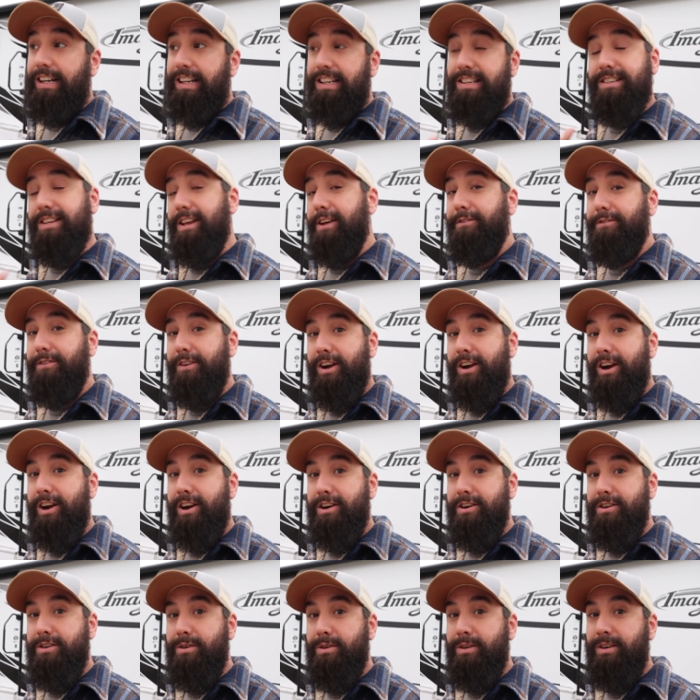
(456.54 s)
Steph and I
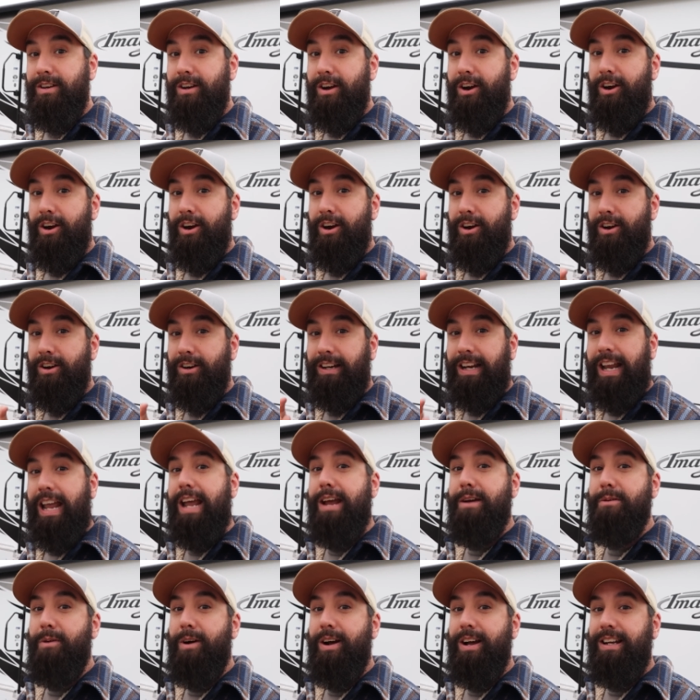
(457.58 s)
are doing our
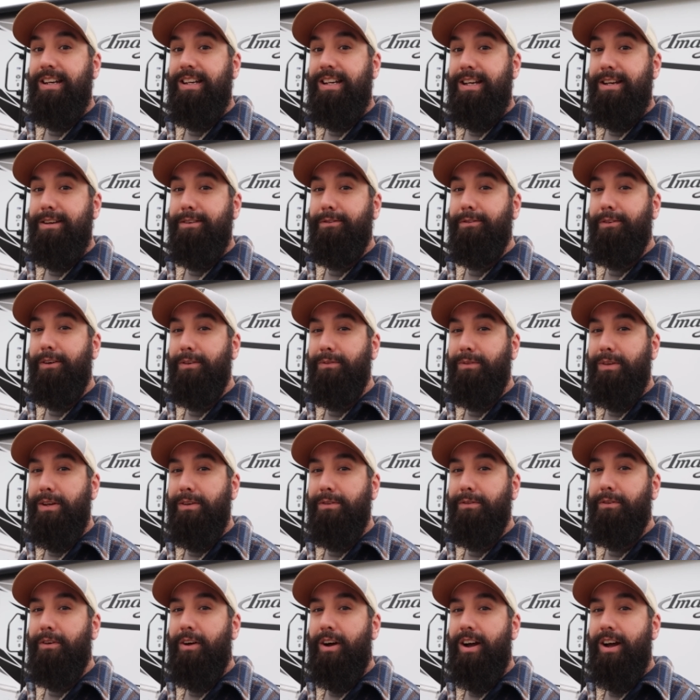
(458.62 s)
KYD
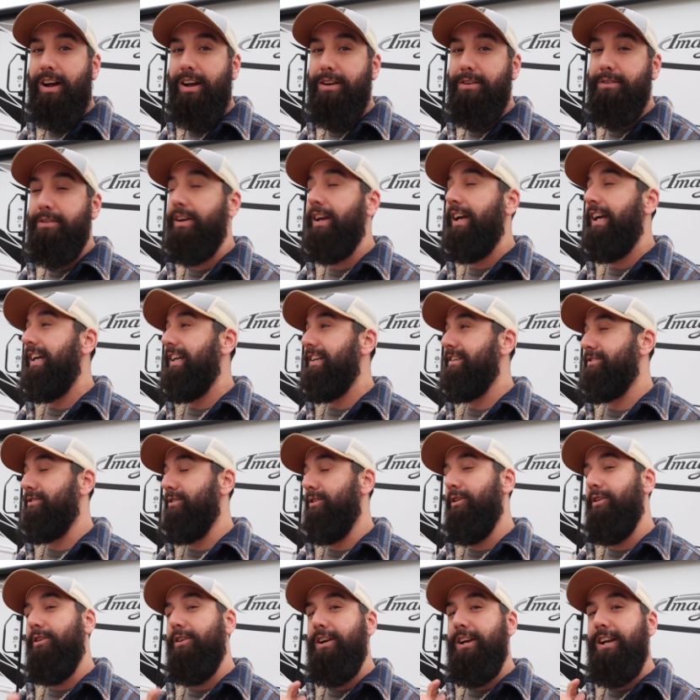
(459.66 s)
55. So
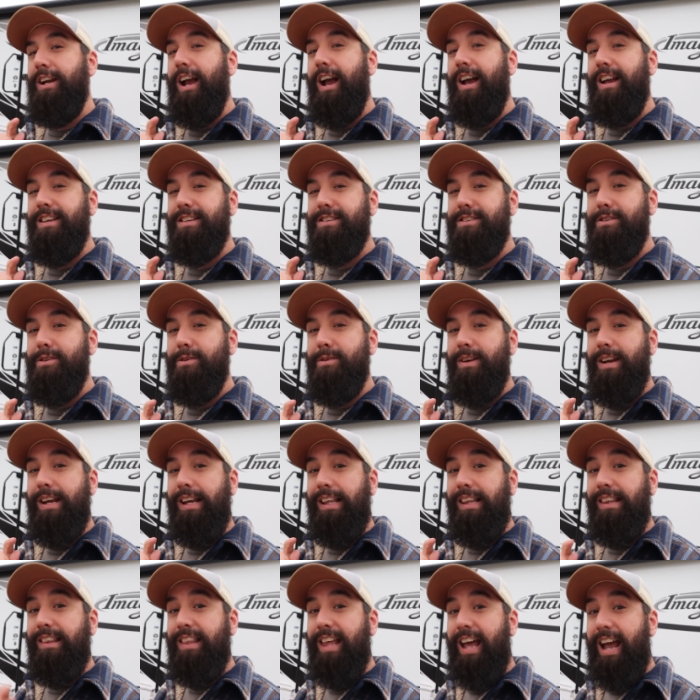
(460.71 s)
are you guys
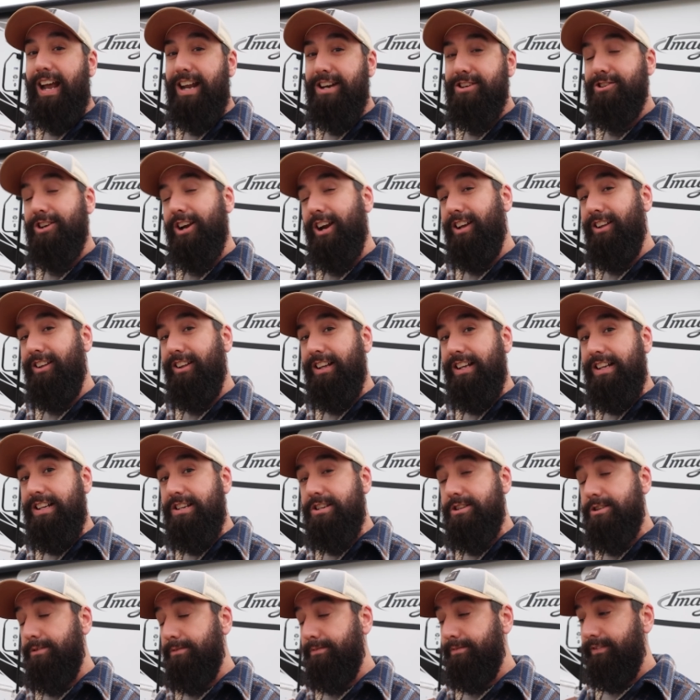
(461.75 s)
doing that
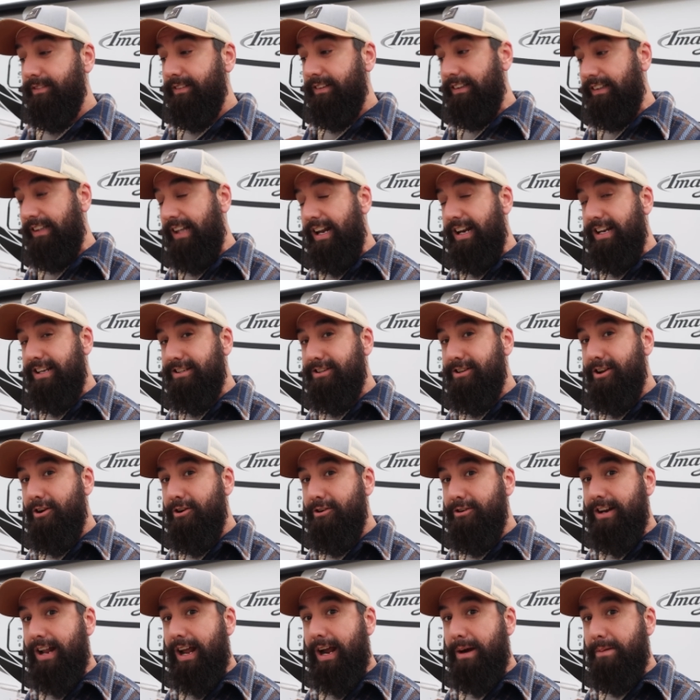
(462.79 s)
challenge? Let us
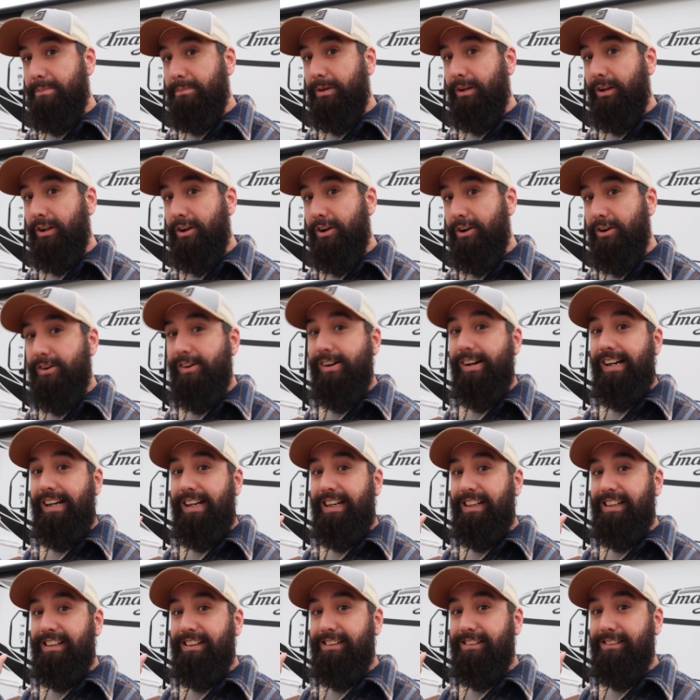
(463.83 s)
know down below.
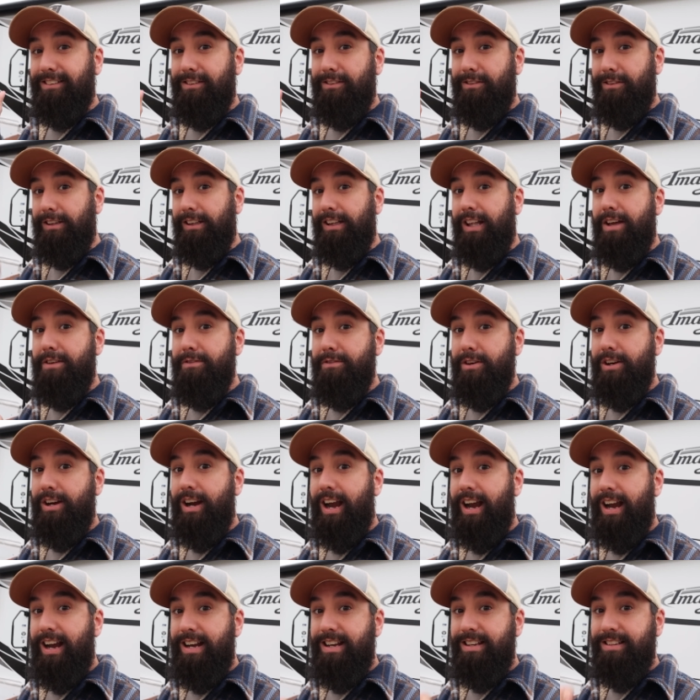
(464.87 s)
We love you
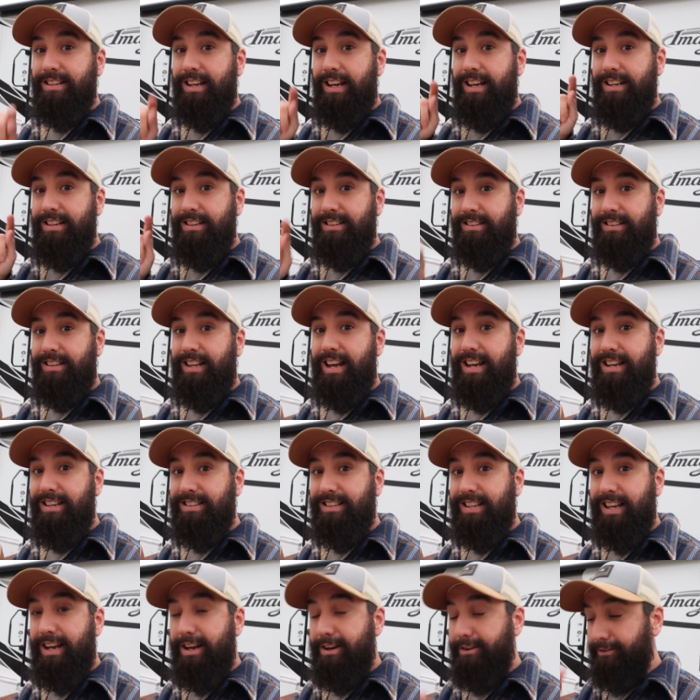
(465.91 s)
guys. Stay
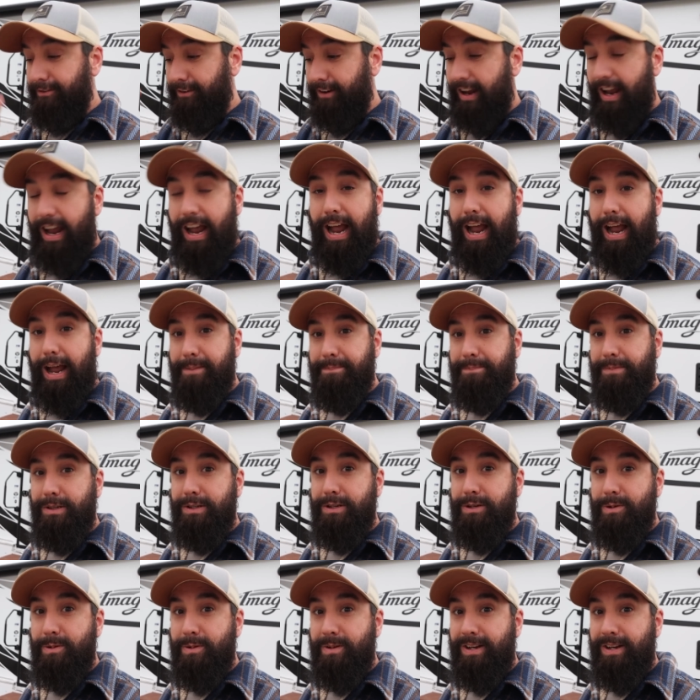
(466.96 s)
safe. Happy New